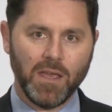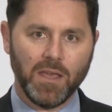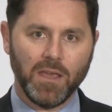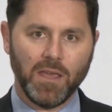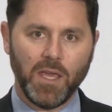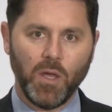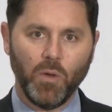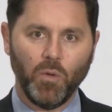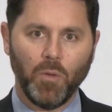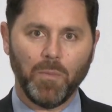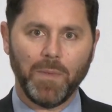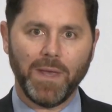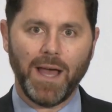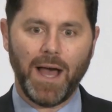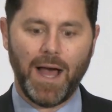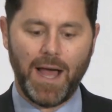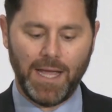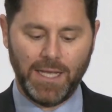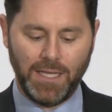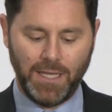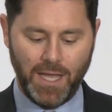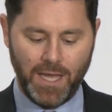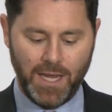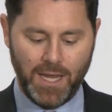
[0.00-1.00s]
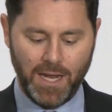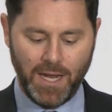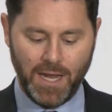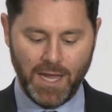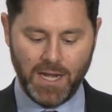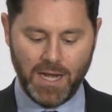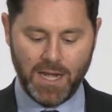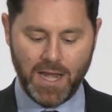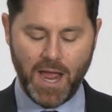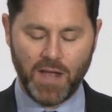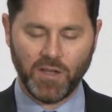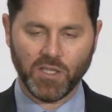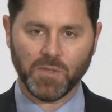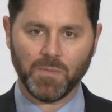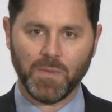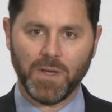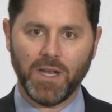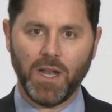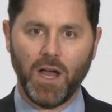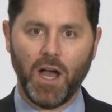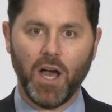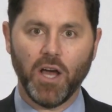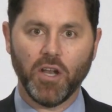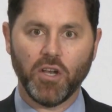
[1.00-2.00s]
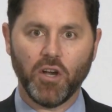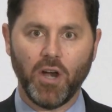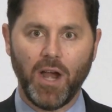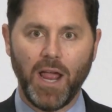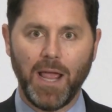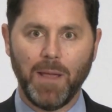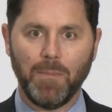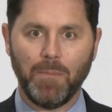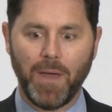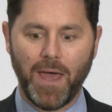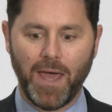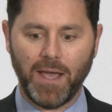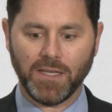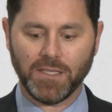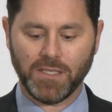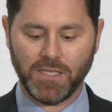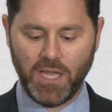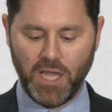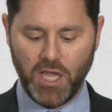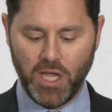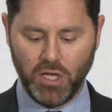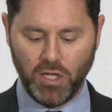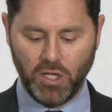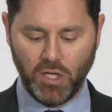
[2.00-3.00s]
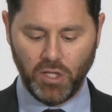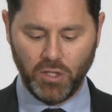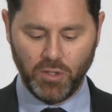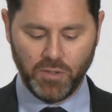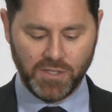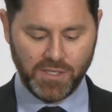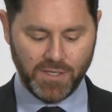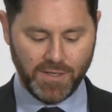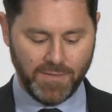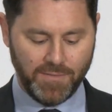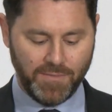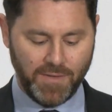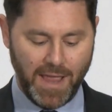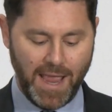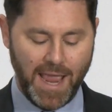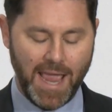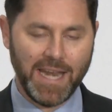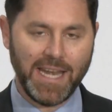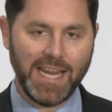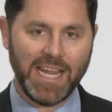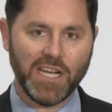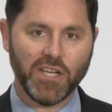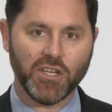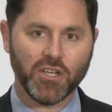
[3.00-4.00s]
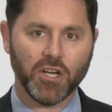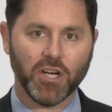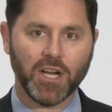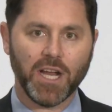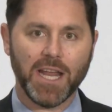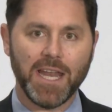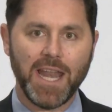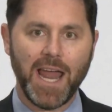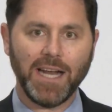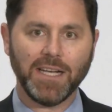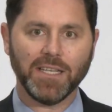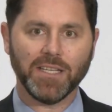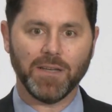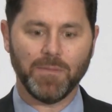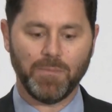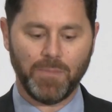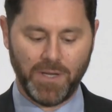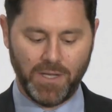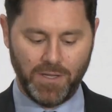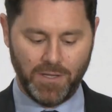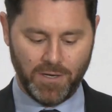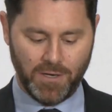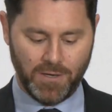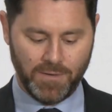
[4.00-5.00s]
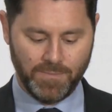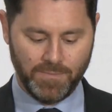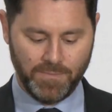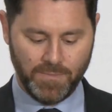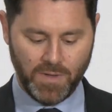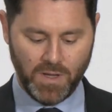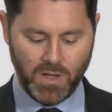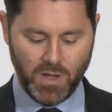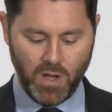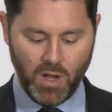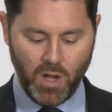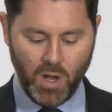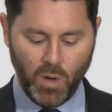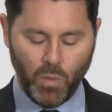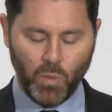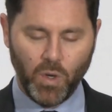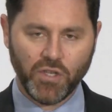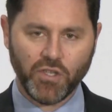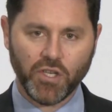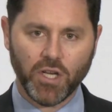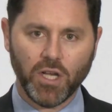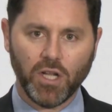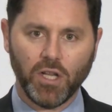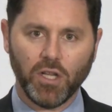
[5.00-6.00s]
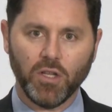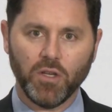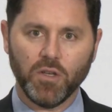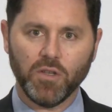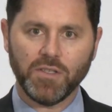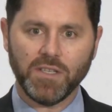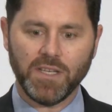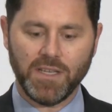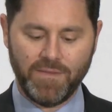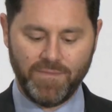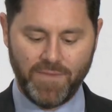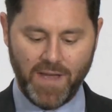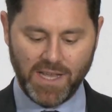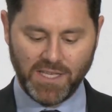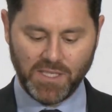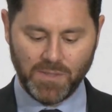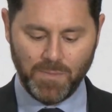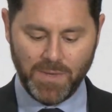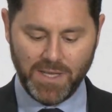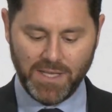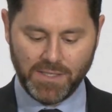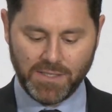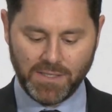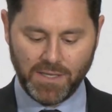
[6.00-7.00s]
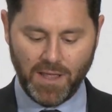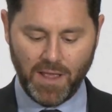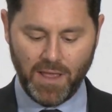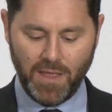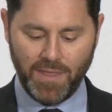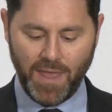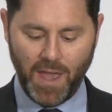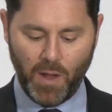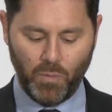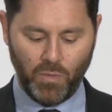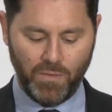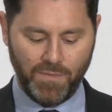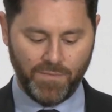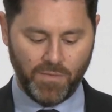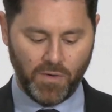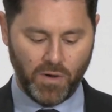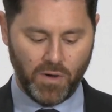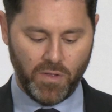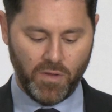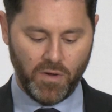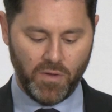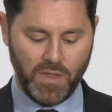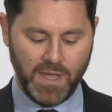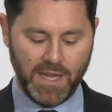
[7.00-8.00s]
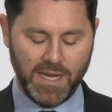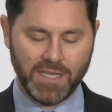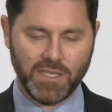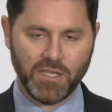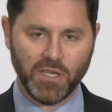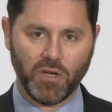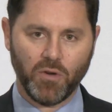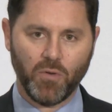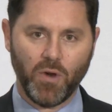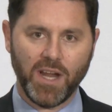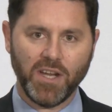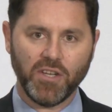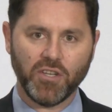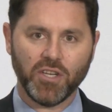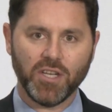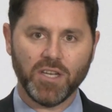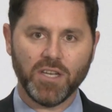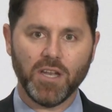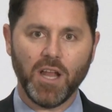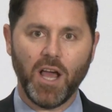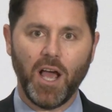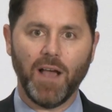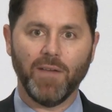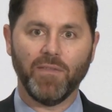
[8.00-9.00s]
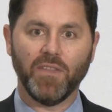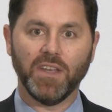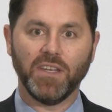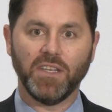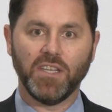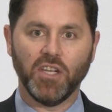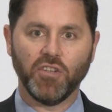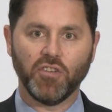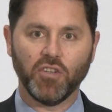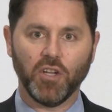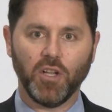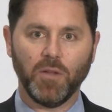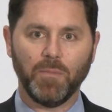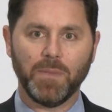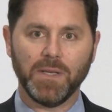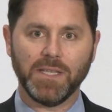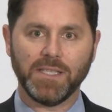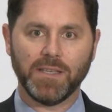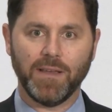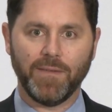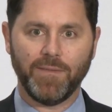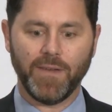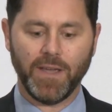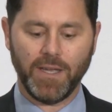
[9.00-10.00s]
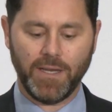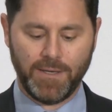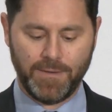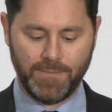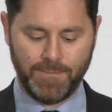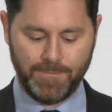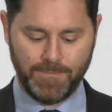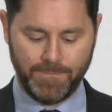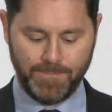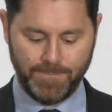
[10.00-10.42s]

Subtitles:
He will be highlighting an announcement under APEC's inclusive and interconnected pillar, which includes investments that will further the integration of the digital Pacific,